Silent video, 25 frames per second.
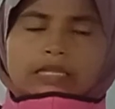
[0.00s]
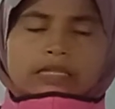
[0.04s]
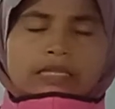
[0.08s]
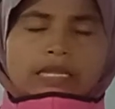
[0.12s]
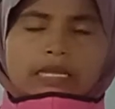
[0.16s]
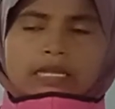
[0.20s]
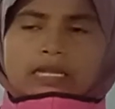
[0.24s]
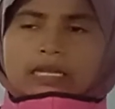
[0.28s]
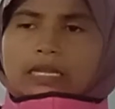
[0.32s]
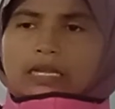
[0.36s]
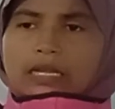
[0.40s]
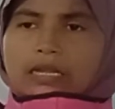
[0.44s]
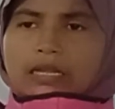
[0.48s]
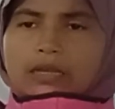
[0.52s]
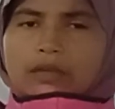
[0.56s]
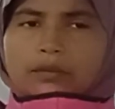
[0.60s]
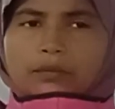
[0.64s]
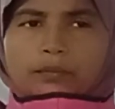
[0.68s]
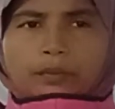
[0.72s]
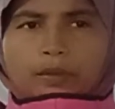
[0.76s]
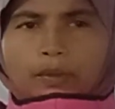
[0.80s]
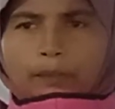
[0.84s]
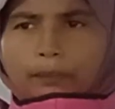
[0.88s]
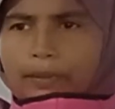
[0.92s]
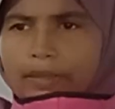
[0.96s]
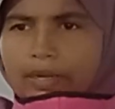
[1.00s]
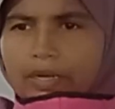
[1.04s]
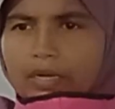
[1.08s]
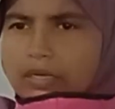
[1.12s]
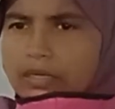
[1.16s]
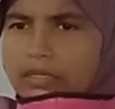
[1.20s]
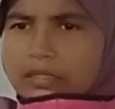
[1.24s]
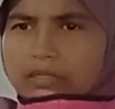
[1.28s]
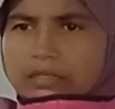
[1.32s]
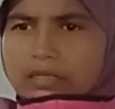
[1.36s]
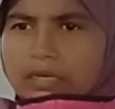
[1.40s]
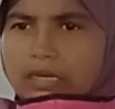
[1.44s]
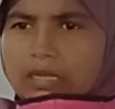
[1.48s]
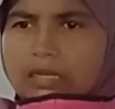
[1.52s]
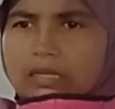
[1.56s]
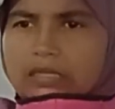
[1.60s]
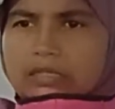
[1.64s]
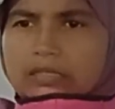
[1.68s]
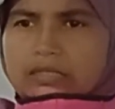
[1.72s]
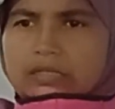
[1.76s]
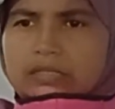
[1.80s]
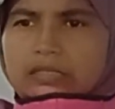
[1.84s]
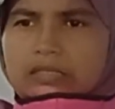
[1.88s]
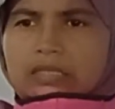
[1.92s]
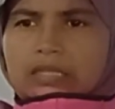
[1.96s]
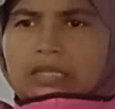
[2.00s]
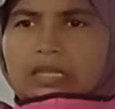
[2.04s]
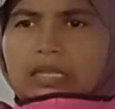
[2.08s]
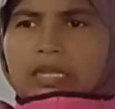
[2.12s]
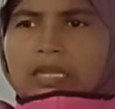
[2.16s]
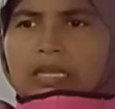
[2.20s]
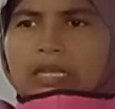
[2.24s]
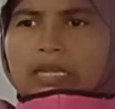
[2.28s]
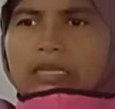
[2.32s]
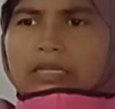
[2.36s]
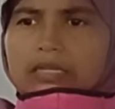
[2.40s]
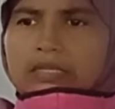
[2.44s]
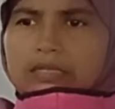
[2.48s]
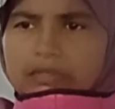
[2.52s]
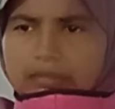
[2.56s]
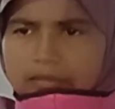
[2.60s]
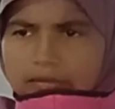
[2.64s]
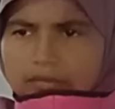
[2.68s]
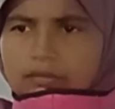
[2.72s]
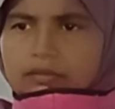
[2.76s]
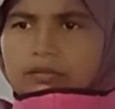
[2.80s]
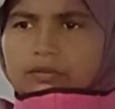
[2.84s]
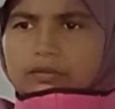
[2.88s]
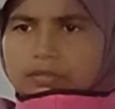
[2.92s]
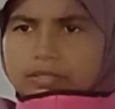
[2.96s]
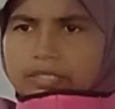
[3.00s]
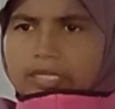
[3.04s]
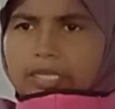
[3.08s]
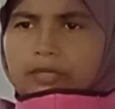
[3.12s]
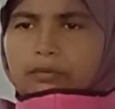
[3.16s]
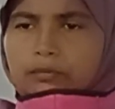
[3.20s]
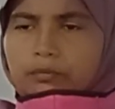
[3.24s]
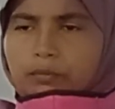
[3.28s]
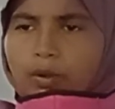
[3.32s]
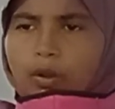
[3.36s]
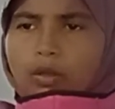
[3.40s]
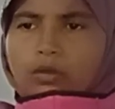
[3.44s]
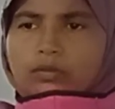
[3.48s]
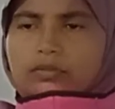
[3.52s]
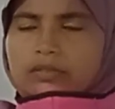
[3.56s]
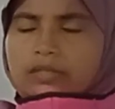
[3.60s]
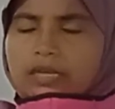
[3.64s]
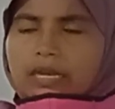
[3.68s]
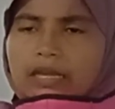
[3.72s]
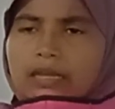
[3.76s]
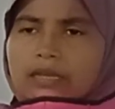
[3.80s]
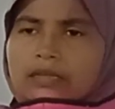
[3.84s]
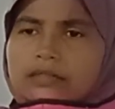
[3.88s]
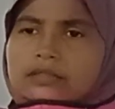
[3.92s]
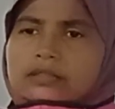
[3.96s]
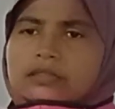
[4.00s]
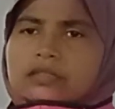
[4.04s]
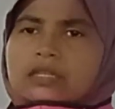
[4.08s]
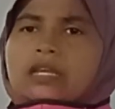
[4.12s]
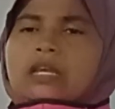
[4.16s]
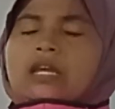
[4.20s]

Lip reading: There are parallel class and a chain block class.